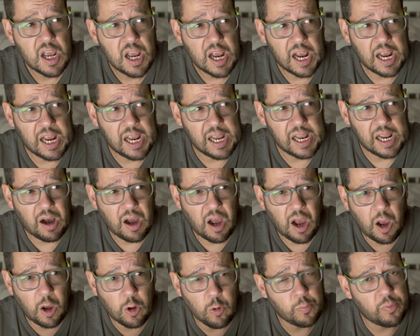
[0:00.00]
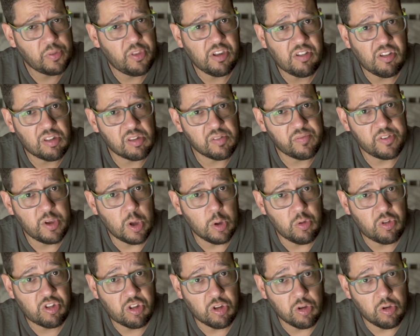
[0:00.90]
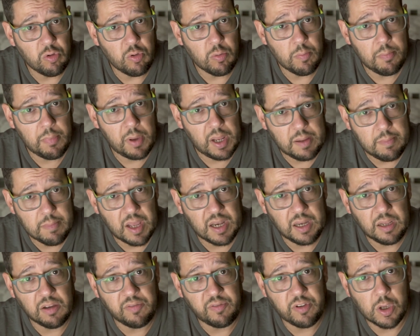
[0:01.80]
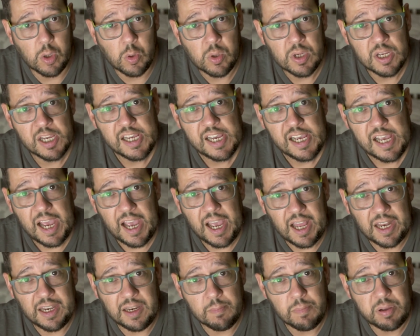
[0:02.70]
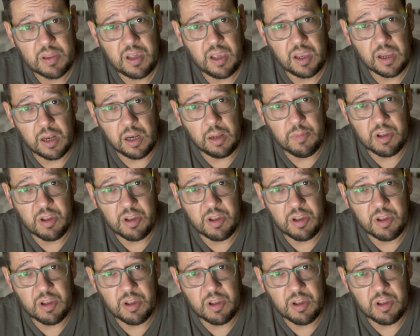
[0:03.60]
Uh, I hope this is of use to many, many of you, and in particular